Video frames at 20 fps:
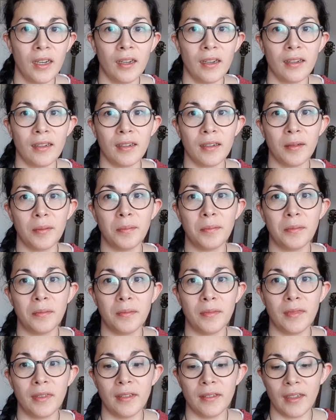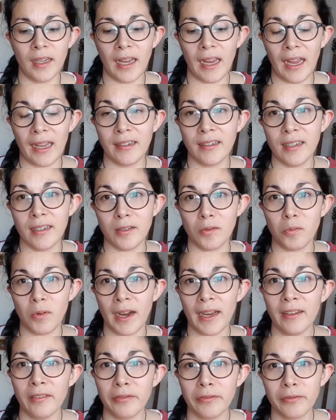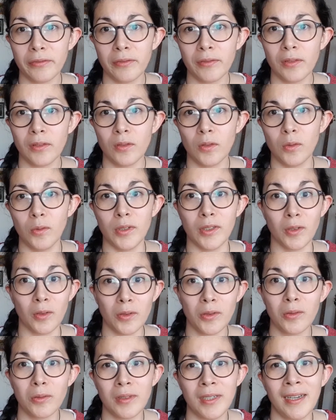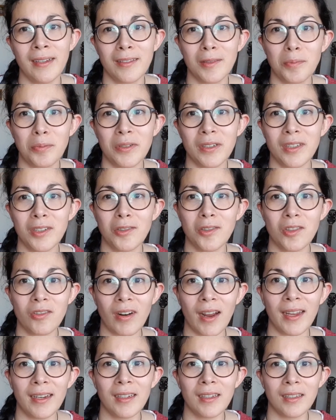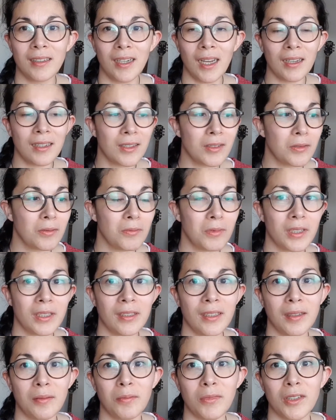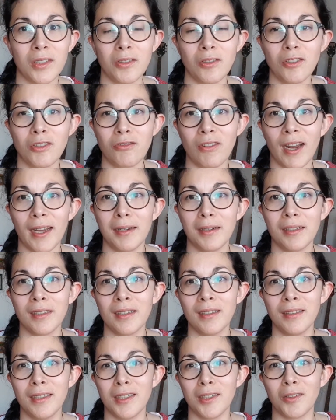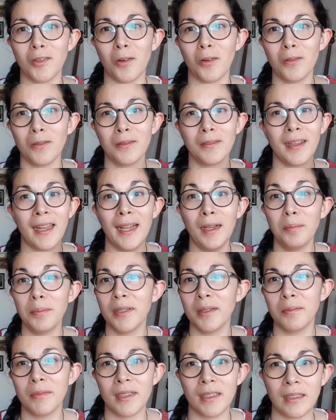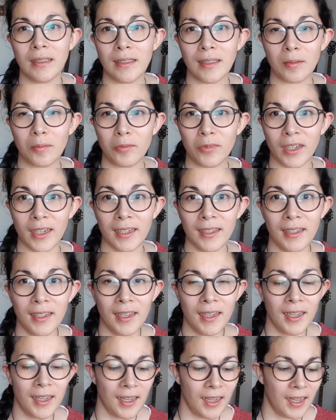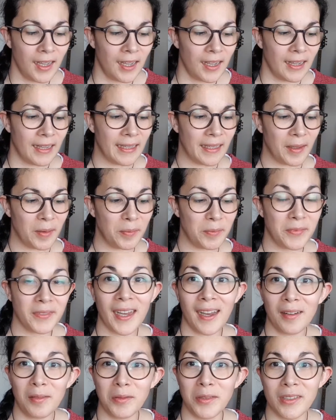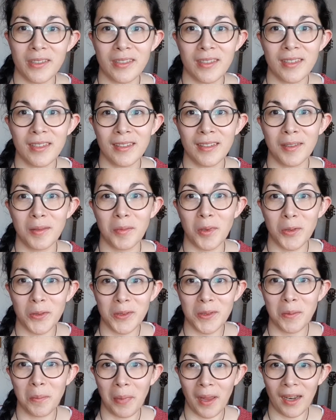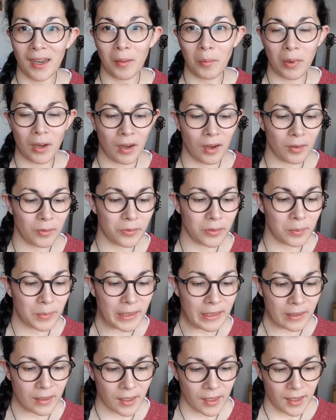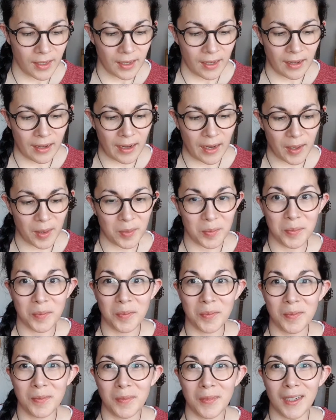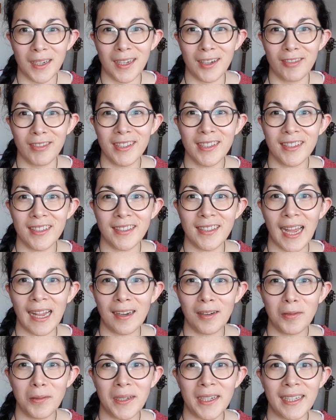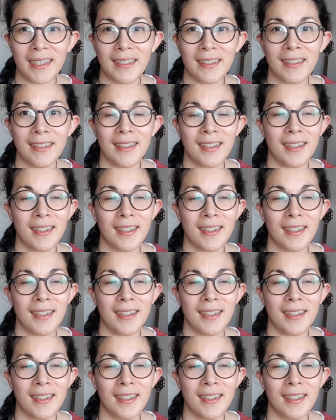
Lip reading: and his wife, who is also desperate to try and connect with him and to try and, you know, help him in some way. That was the most compelling part for me. Clarissa Dalloway